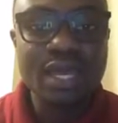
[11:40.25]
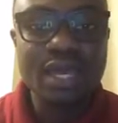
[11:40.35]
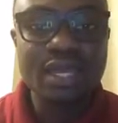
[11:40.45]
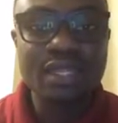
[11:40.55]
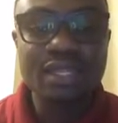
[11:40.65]

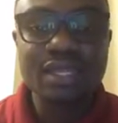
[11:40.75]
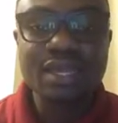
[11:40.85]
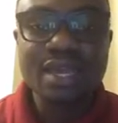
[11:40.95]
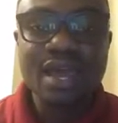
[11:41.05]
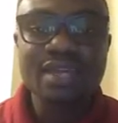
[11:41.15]
And
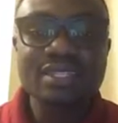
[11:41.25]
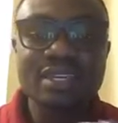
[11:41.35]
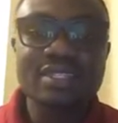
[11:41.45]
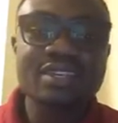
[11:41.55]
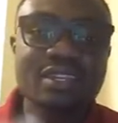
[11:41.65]
as
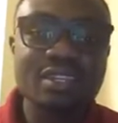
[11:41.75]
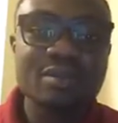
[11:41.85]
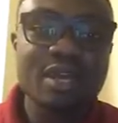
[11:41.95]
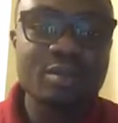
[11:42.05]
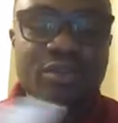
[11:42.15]
I said in
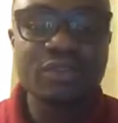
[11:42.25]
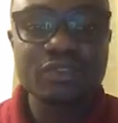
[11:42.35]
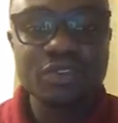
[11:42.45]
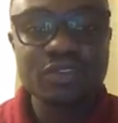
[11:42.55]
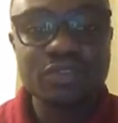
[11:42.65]
my
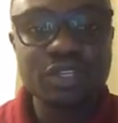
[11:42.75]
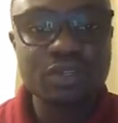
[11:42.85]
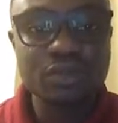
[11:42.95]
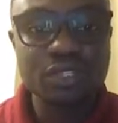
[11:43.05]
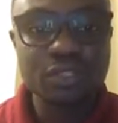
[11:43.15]
previous
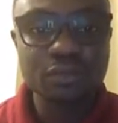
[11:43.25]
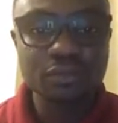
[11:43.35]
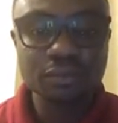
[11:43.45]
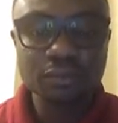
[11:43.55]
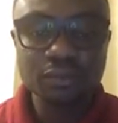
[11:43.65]
videos,
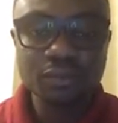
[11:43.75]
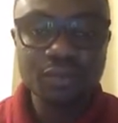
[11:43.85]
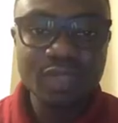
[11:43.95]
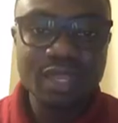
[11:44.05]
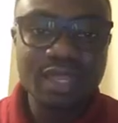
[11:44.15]

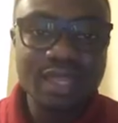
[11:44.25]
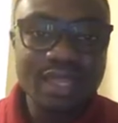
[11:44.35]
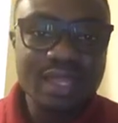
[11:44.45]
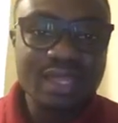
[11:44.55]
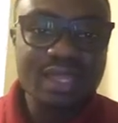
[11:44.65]

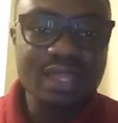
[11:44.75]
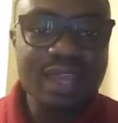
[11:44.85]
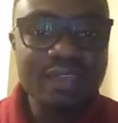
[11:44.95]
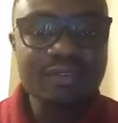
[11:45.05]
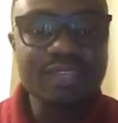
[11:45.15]

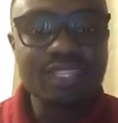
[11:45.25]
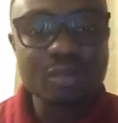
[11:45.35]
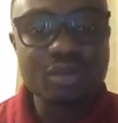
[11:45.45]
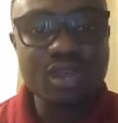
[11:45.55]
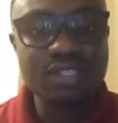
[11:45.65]
life is a
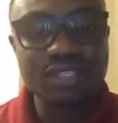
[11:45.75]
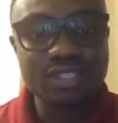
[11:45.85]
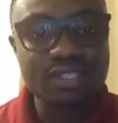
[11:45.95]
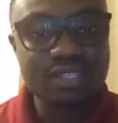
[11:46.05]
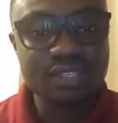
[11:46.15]
process.